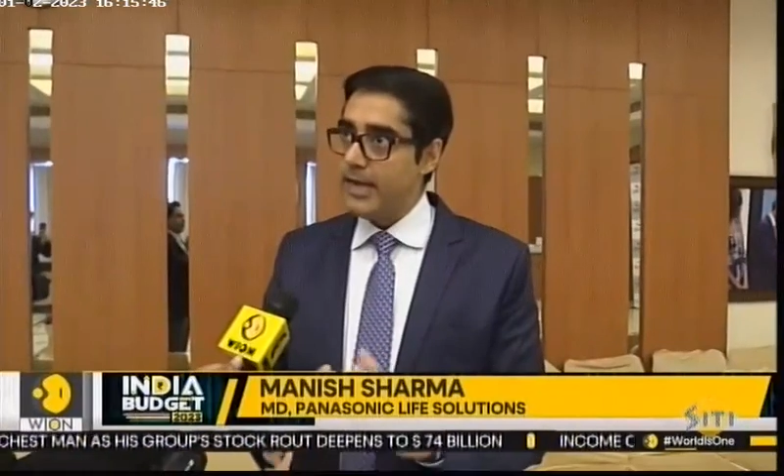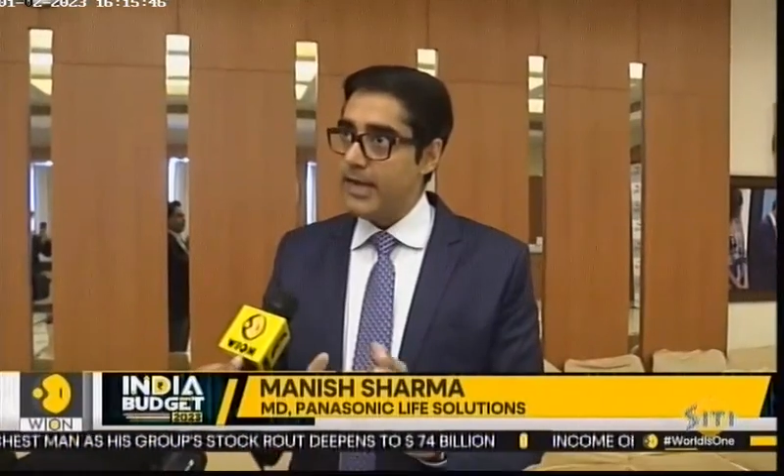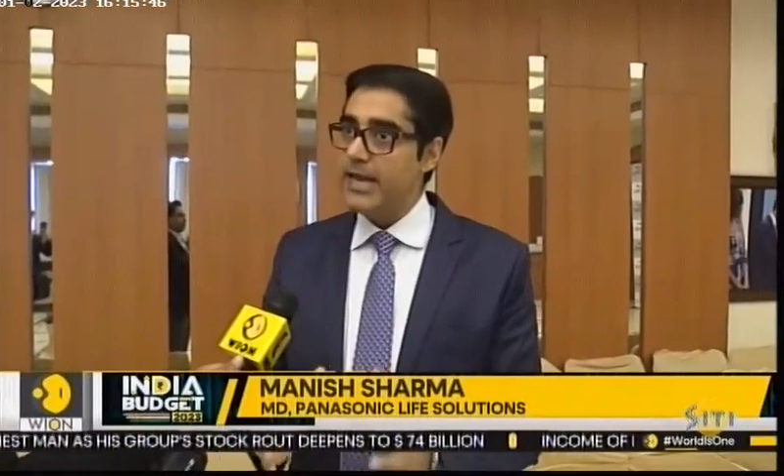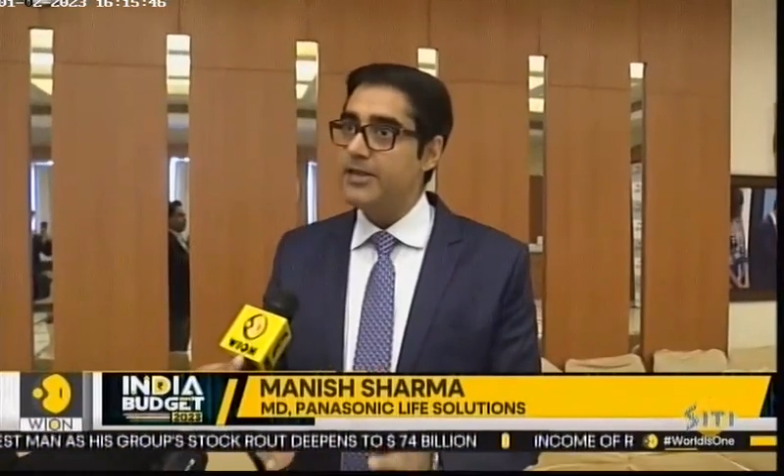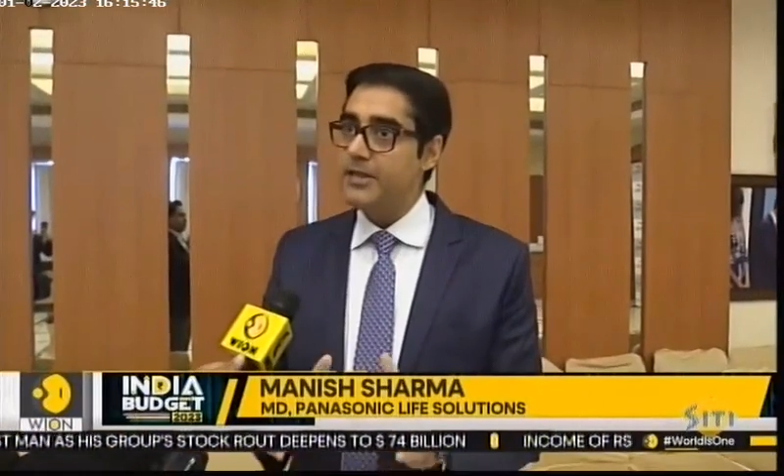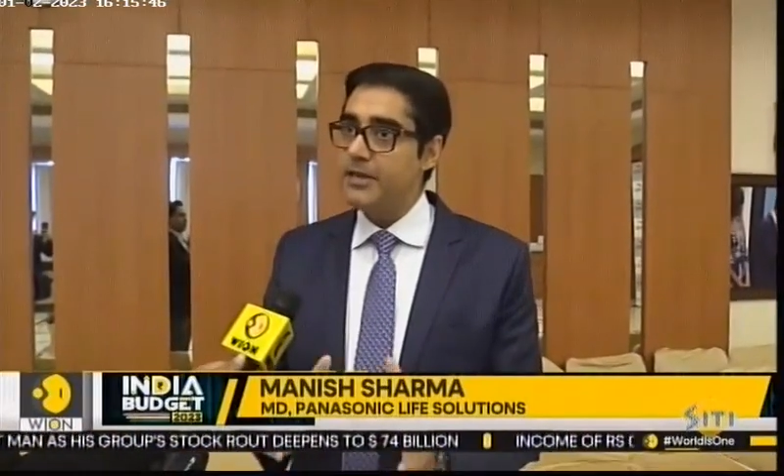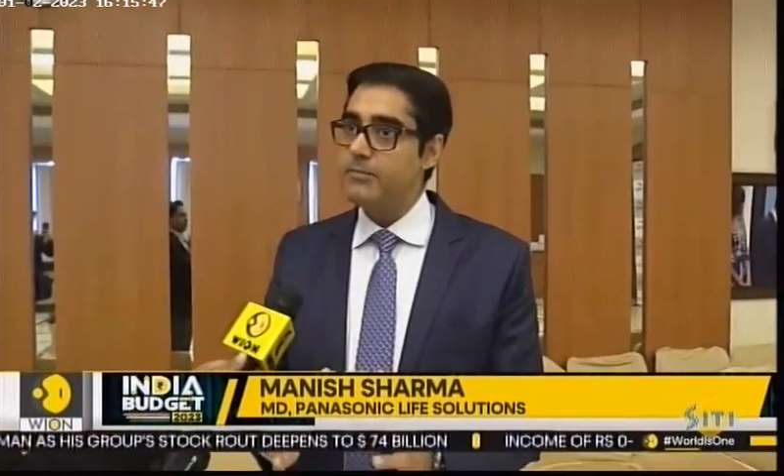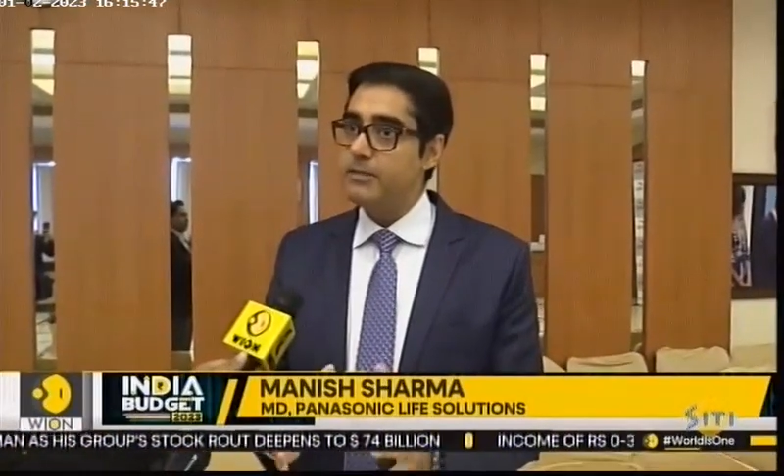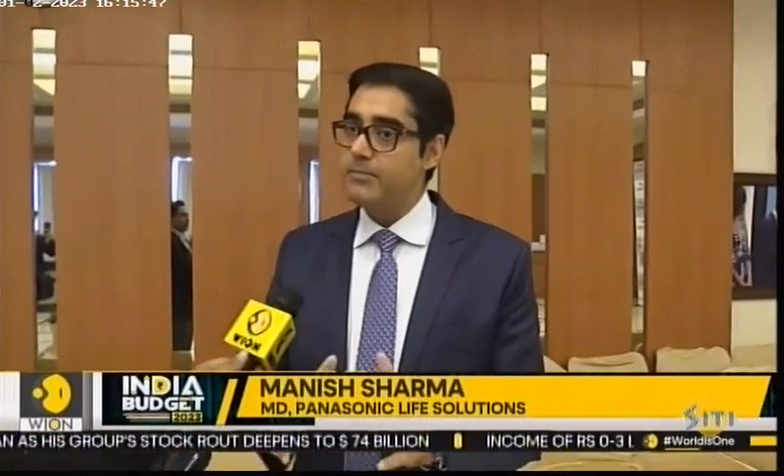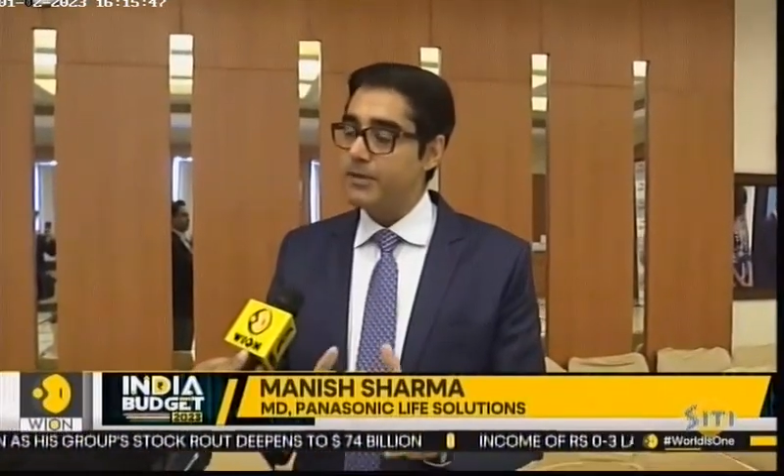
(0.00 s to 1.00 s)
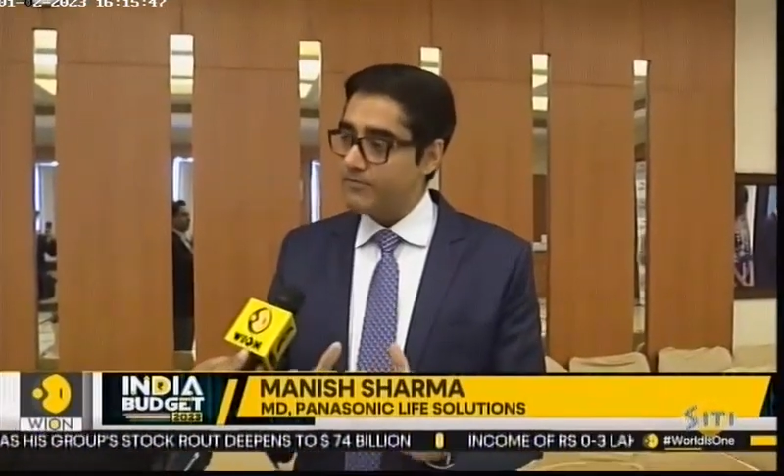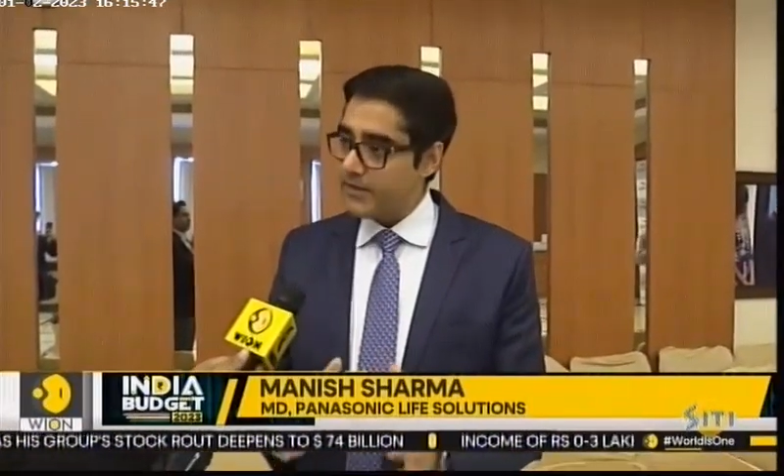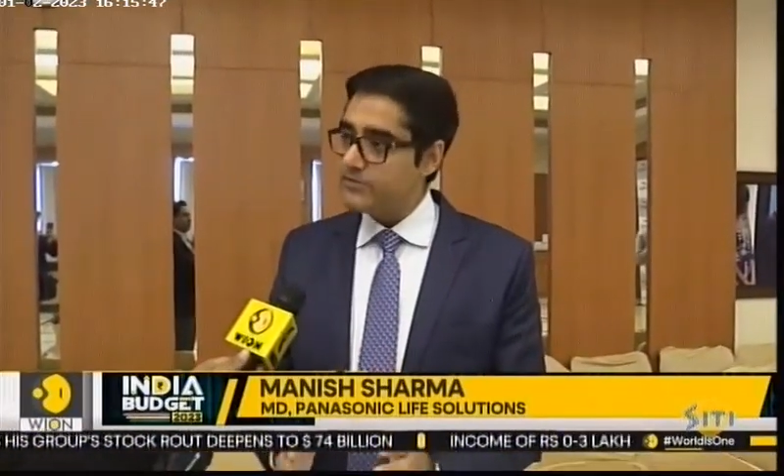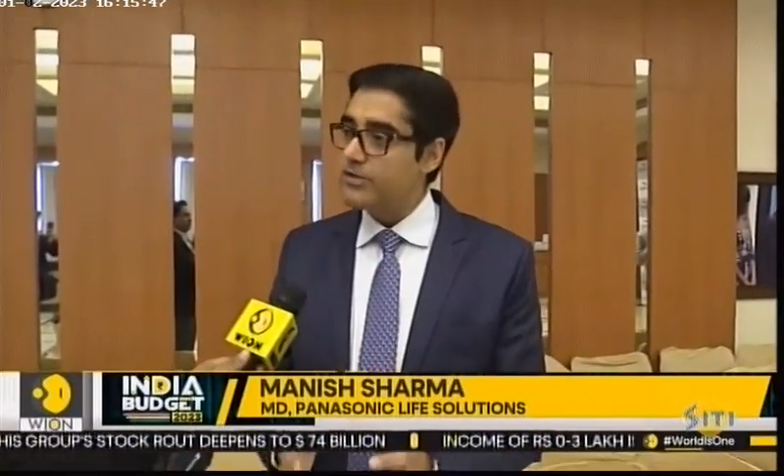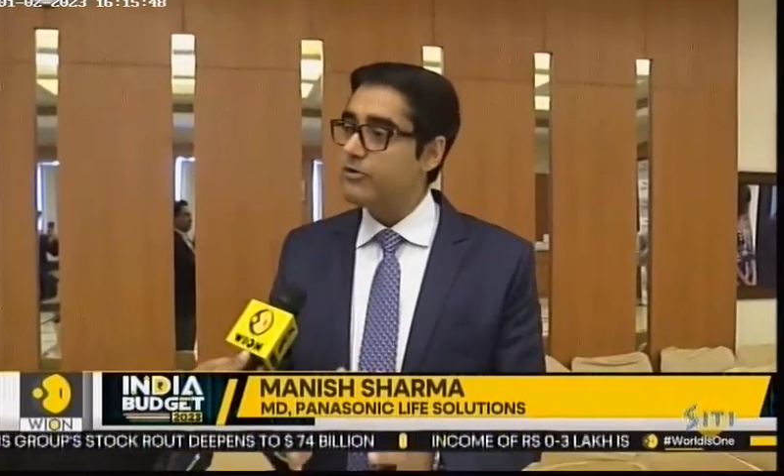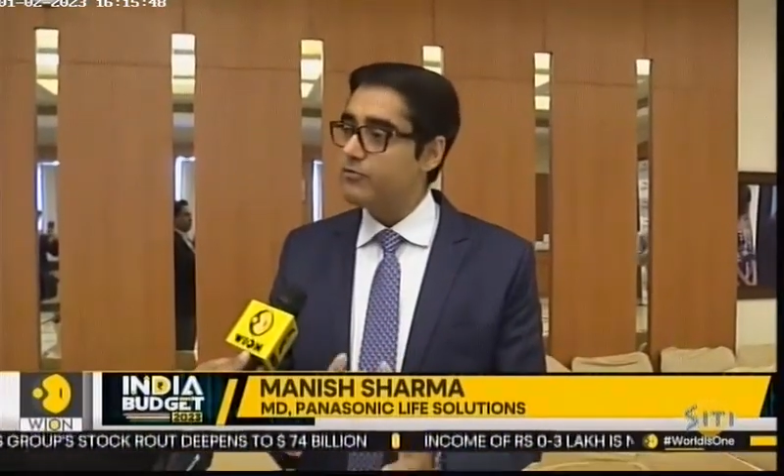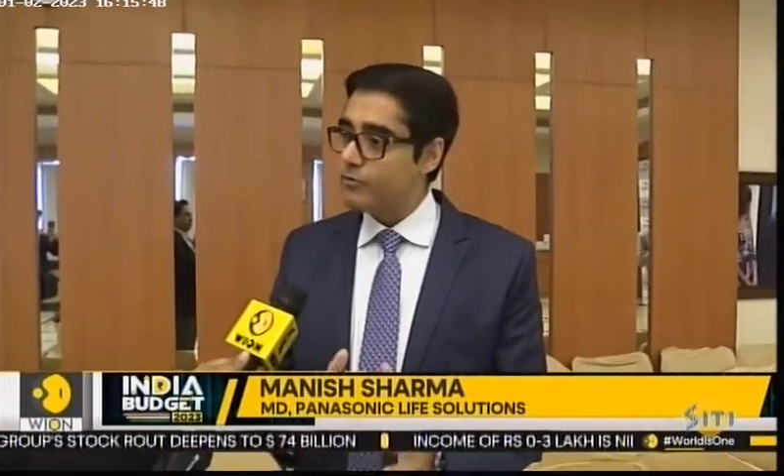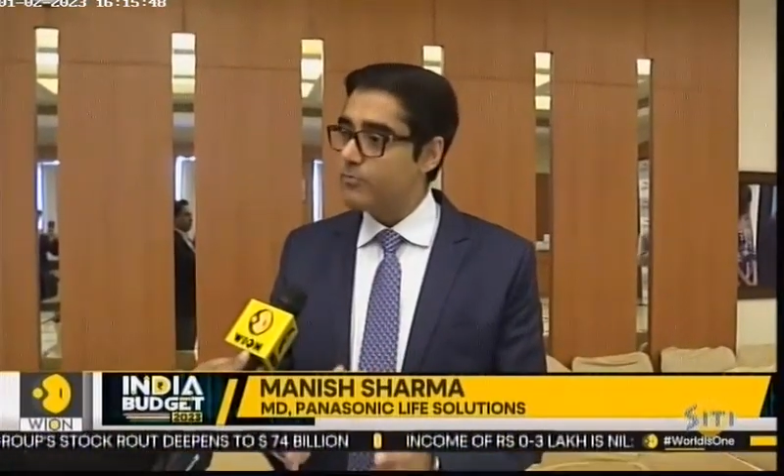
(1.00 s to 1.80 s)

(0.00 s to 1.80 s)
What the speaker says: enable the manufacturing of